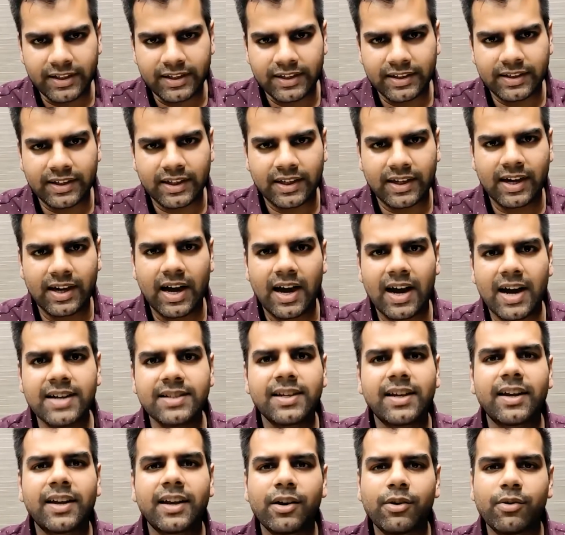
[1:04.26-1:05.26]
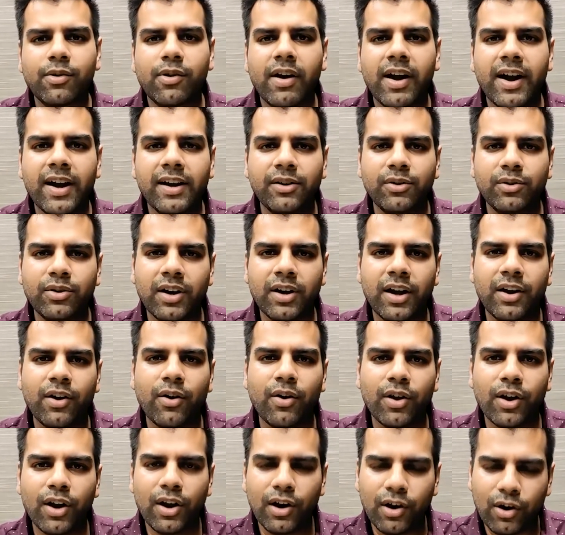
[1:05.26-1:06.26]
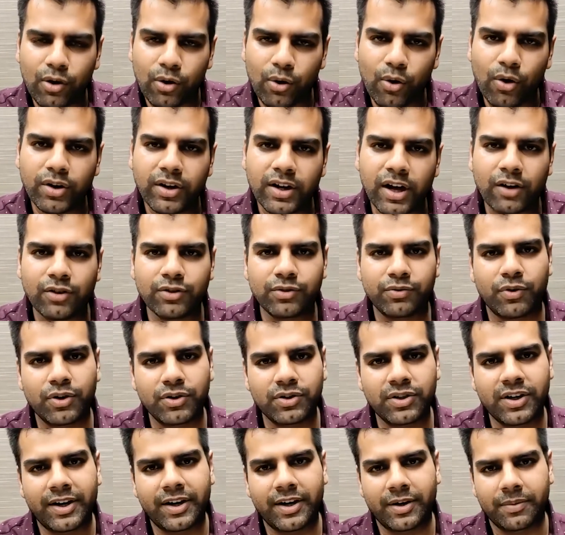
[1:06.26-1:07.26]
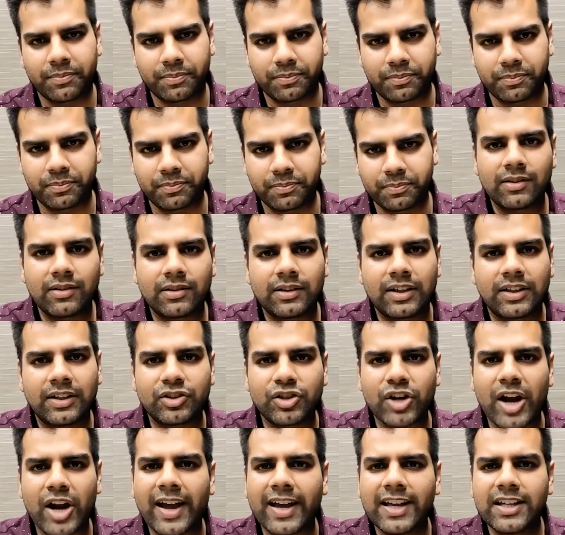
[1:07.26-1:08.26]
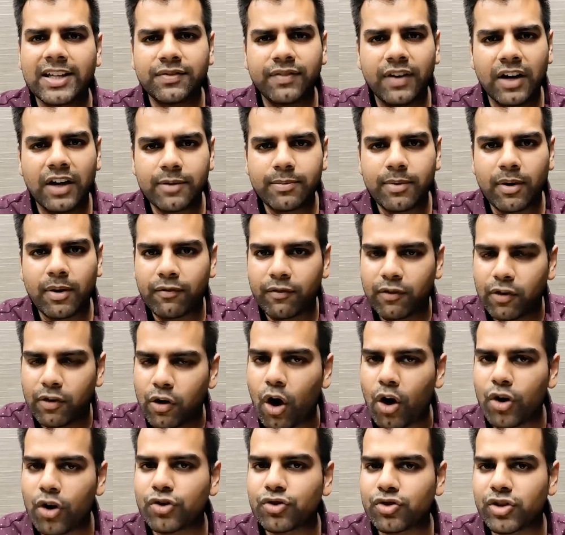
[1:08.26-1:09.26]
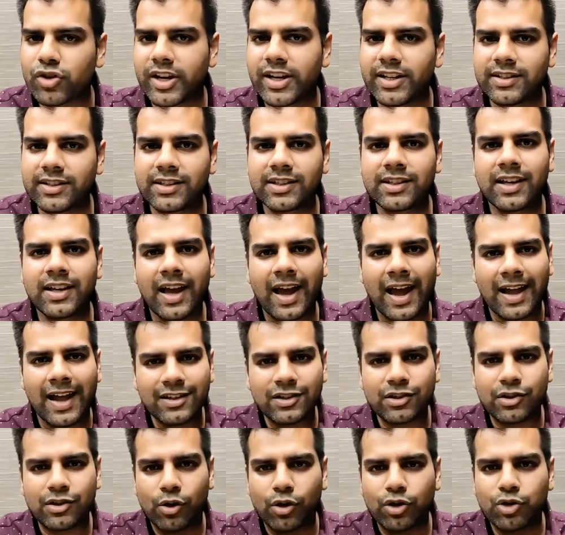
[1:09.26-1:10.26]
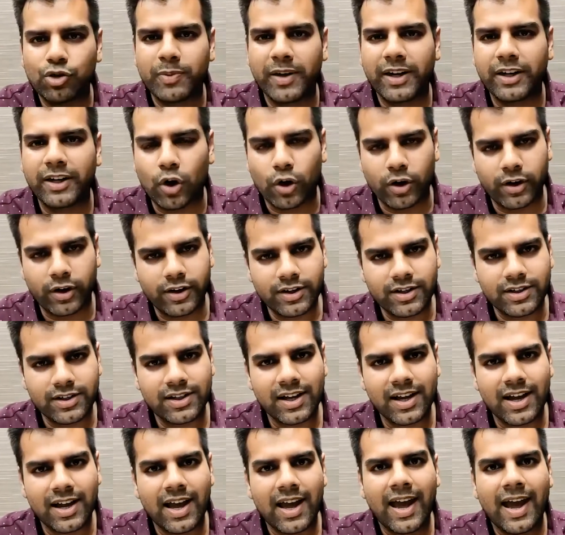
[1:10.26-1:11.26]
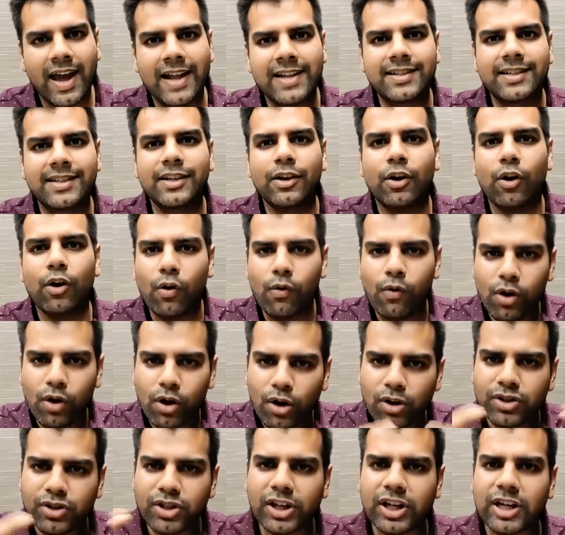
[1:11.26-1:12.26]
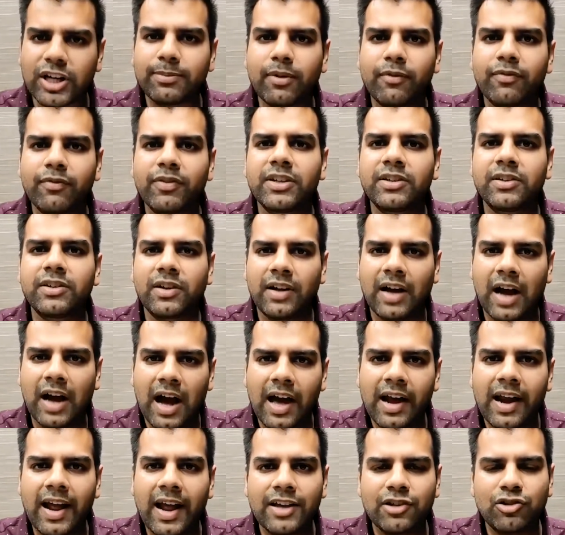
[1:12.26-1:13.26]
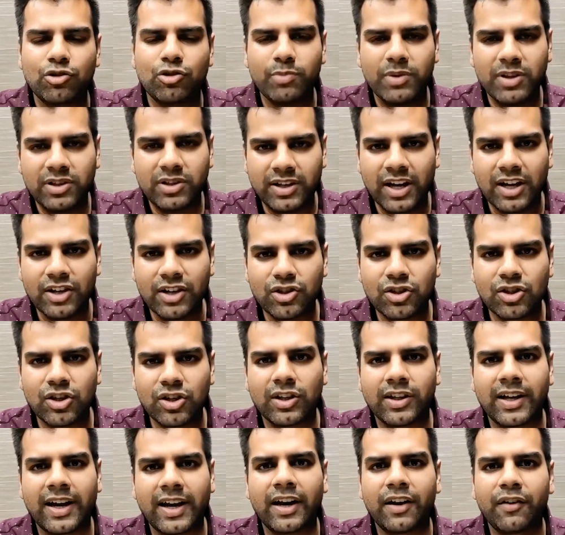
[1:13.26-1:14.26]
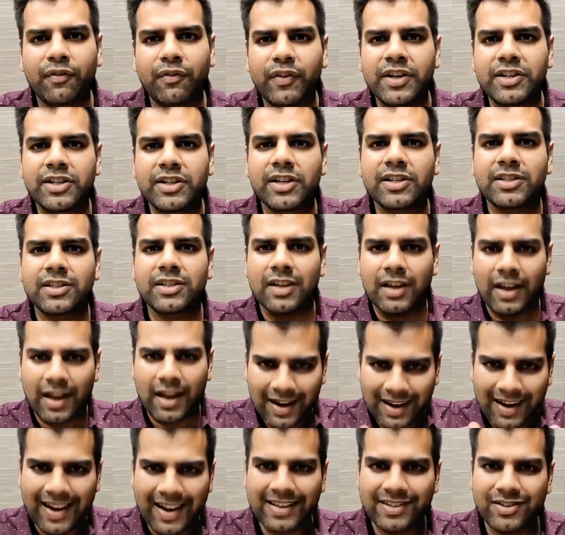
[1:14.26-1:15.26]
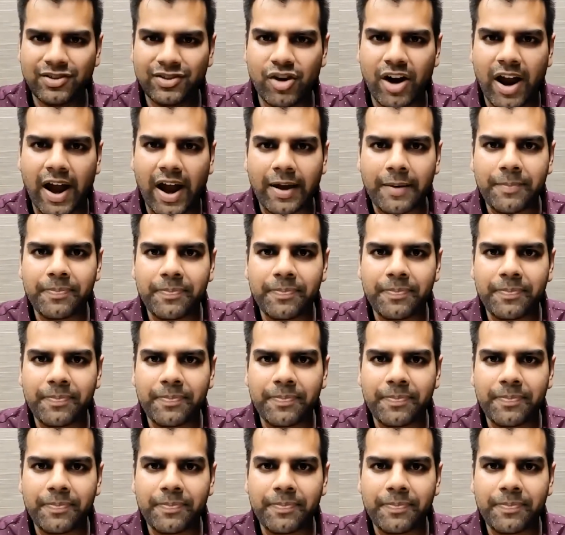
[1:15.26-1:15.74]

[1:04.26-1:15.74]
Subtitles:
the cars are required to run on a low downforce setup. The track is filled up of long straights and slow speed corners. Hence, the overall setup of this car has to be such that it features less drag,